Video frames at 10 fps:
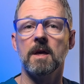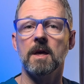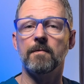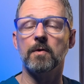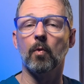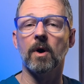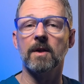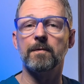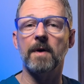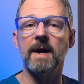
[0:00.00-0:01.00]
If you want
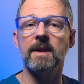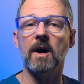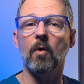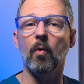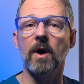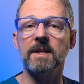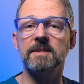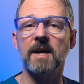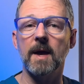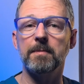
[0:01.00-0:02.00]
to find out what
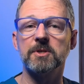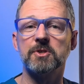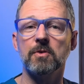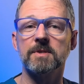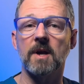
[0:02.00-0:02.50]
type of shoes